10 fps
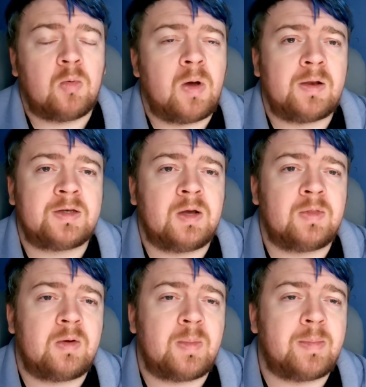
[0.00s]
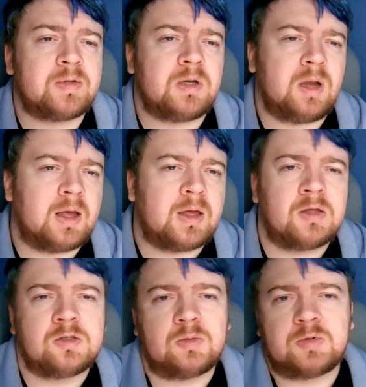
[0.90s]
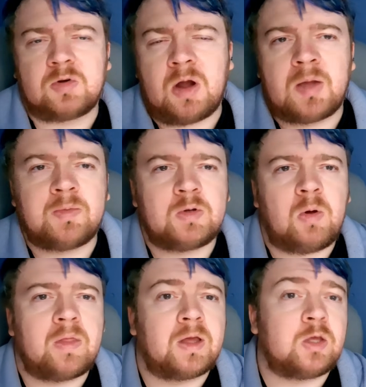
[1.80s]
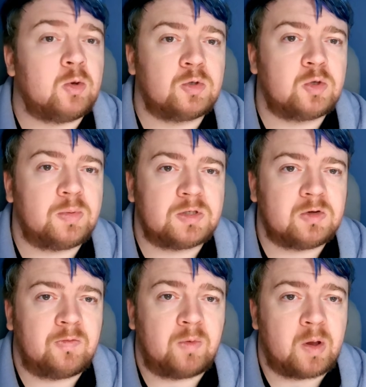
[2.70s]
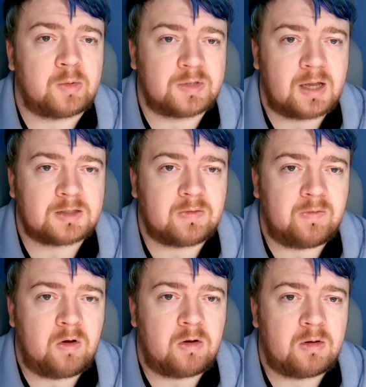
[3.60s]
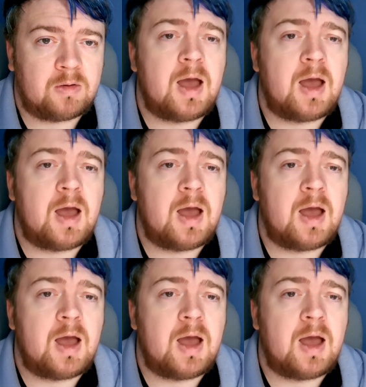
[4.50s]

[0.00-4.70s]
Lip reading: While you're down there, remember to like and subscribe and do all that YouTubey stuff we always ask for.